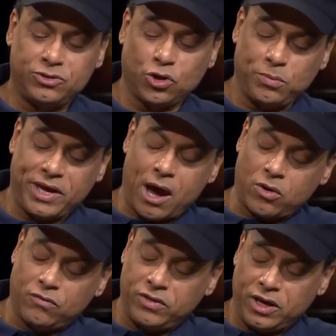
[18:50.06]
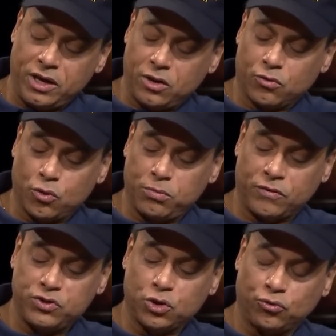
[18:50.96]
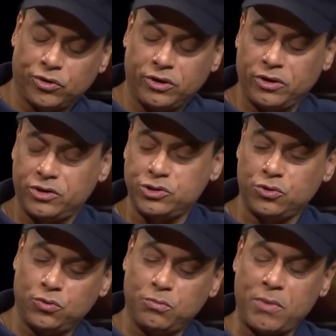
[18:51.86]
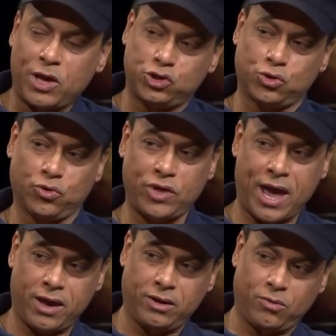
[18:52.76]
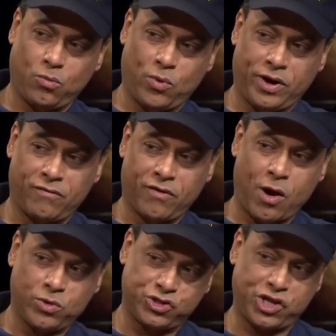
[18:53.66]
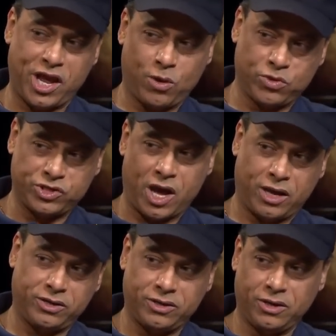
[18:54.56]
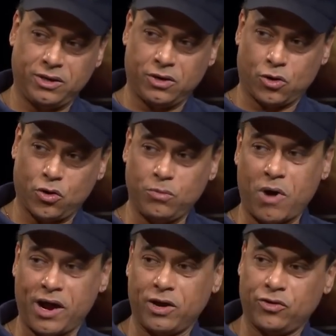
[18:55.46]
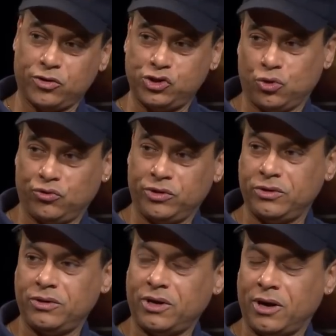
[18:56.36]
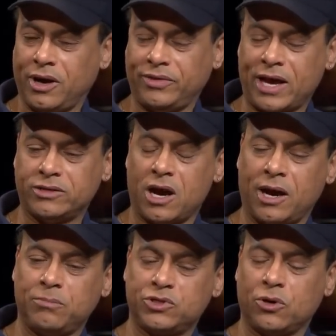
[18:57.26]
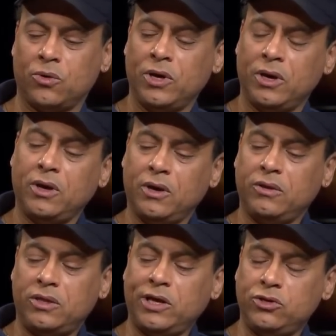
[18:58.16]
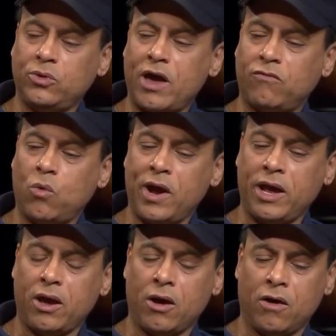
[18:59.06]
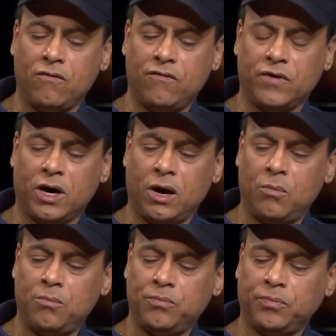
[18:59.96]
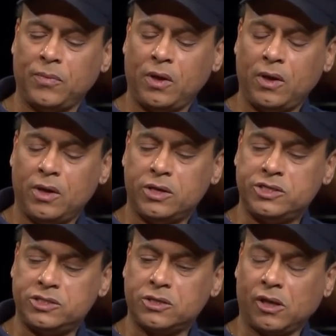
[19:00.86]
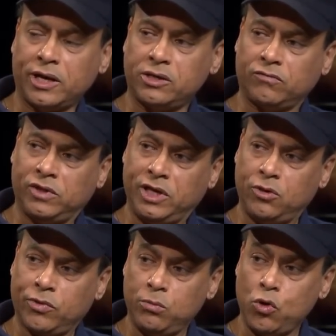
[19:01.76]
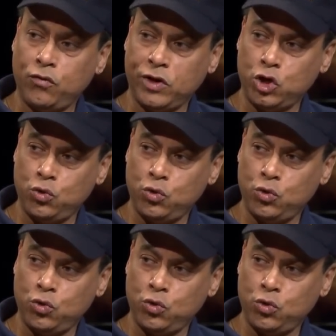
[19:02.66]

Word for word: took me out of the group of children to make sure that whatever I was saying was not heard by other children. Uh, at that time, so they do have a way of um, selectively removing